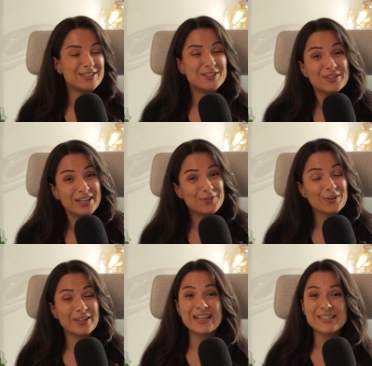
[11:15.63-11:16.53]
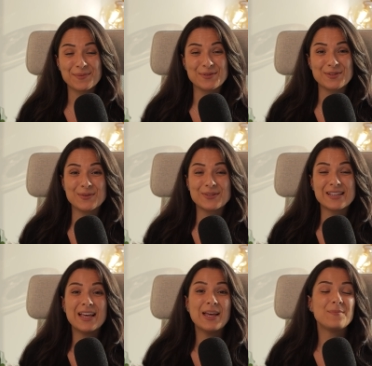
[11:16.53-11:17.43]
Tune in for the next
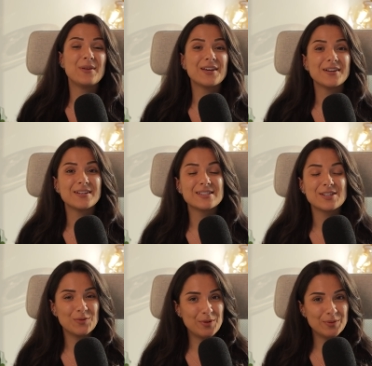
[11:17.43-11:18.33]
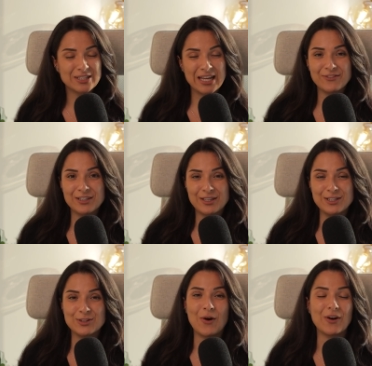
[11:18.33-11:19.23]
episodes because we will
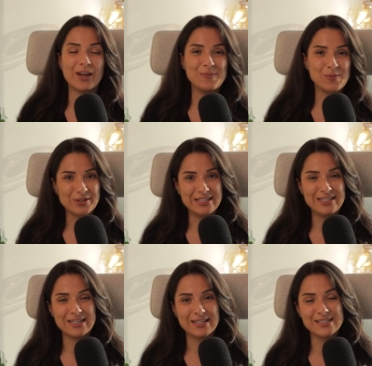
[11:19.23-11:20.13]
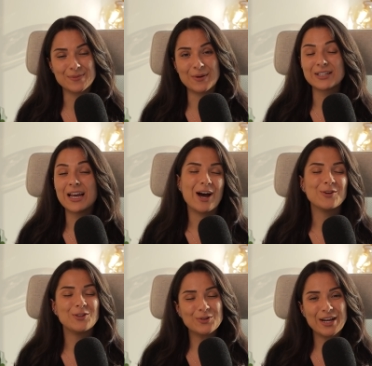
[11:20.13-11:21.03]
definitely talk in more details about
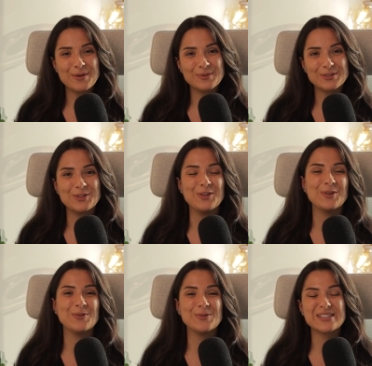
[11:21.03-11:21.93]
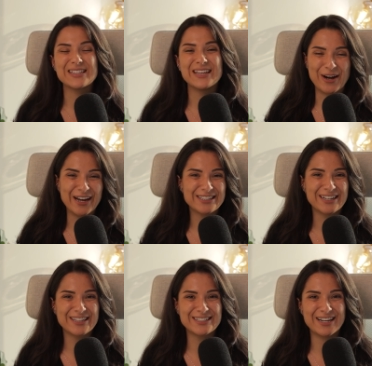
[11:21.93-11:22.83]
how you're able to use brand
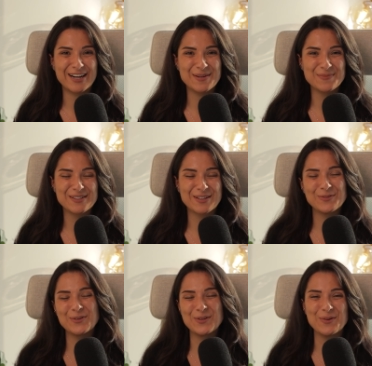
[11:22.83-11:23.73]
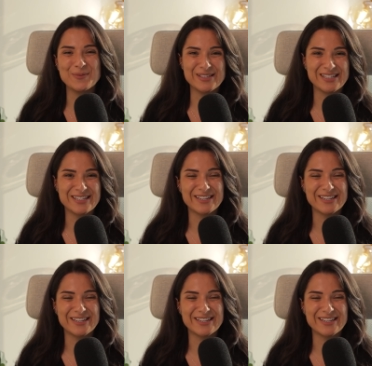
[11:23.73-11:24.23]
archetypes for your business